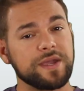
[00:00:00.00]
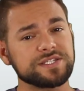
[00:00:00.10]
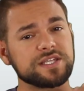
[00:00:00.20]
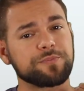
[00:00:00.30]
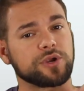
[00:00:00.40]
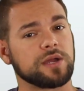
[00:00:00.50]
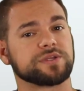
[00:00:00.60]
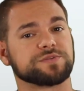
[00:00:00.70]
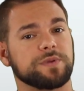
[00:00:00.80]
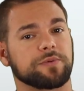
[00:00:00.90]
basically
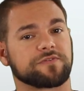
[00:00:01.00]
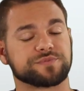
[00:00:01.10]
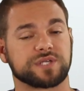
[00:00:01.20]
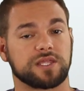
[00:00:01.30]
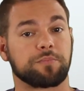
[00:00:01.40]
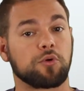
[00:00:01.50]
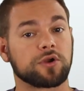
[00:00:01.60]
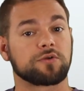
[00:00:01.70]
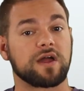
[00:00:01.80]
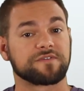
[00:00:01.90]
prohibits people from sending
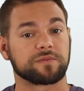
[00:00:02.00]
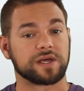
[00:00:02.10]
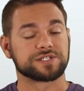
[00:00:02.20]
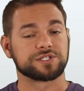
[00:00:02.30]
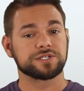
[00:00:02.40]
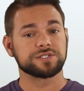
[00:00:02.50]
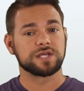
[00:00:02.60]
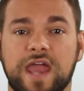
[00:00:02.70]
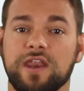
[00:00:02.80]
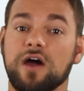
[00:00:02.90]
pornographic messages
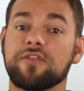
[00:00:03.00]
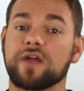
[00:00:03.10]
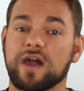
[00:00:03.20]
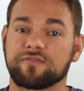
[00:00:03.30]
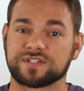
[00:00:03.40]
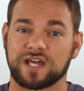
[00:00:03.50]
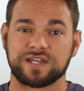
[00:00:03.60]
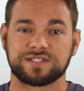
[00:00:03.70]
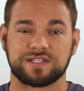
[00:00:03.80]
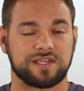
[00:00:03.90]
and other
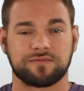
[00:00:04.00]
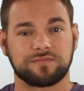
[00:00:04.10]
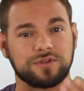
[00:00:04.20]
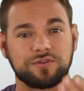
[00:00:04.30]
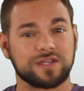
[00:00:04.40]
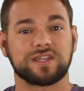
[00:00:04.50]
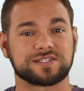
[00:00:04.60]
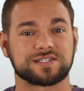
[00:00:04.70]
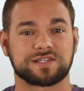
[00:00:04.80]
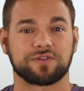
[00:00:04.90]
advertising that you didn't
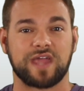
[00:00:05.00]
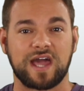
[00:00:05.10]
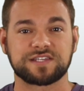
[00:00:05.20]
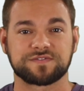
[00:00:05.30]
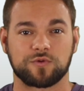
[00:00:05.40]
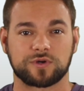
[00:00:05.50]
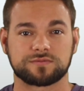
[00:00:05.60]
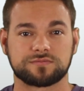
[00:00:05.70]
necessarily ask for.